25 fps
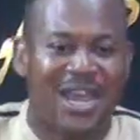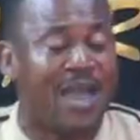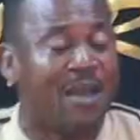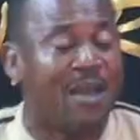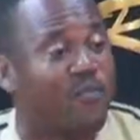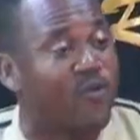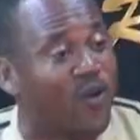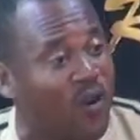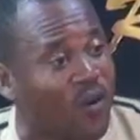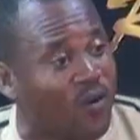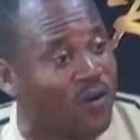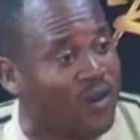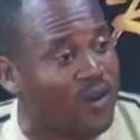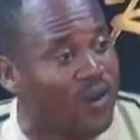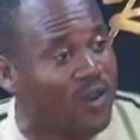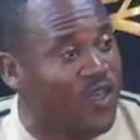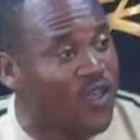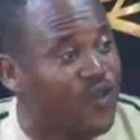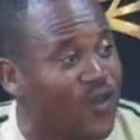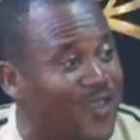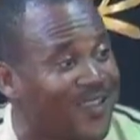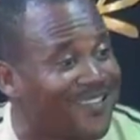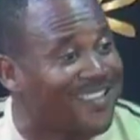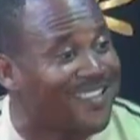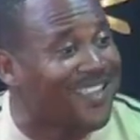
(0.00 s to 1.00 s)
abroad. So
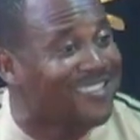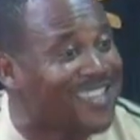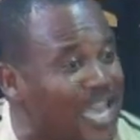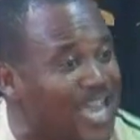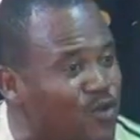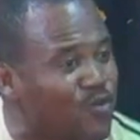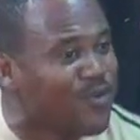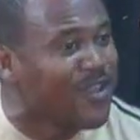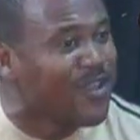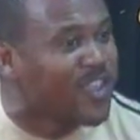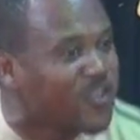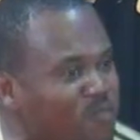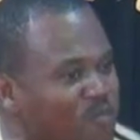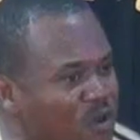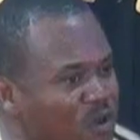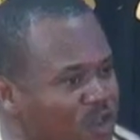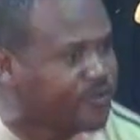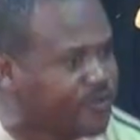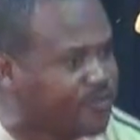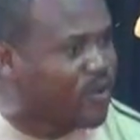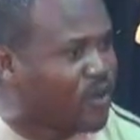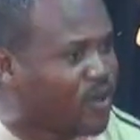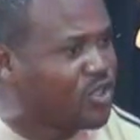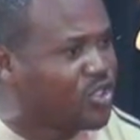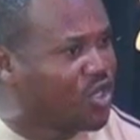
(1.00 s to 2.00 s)
he started doing small,
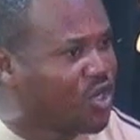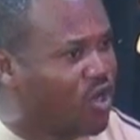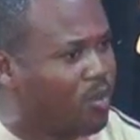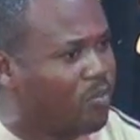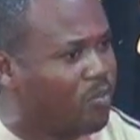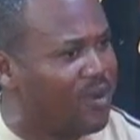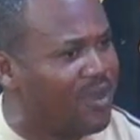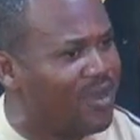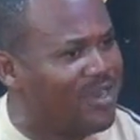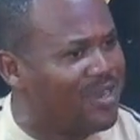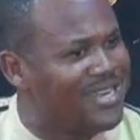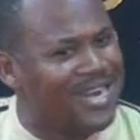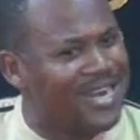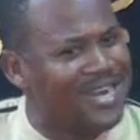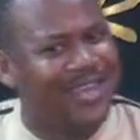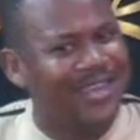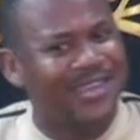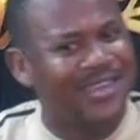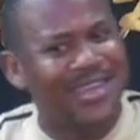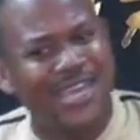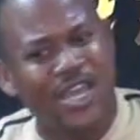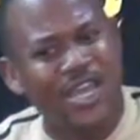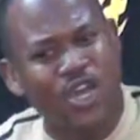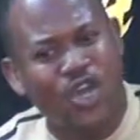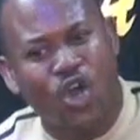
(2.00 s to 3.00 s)
small job. Then his
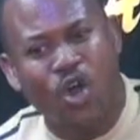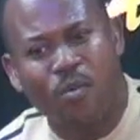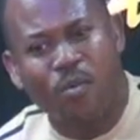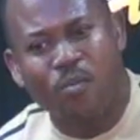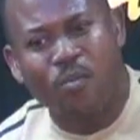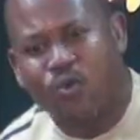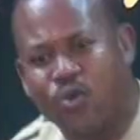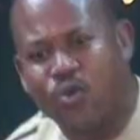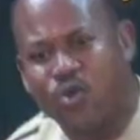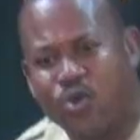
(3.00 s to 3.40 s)
income could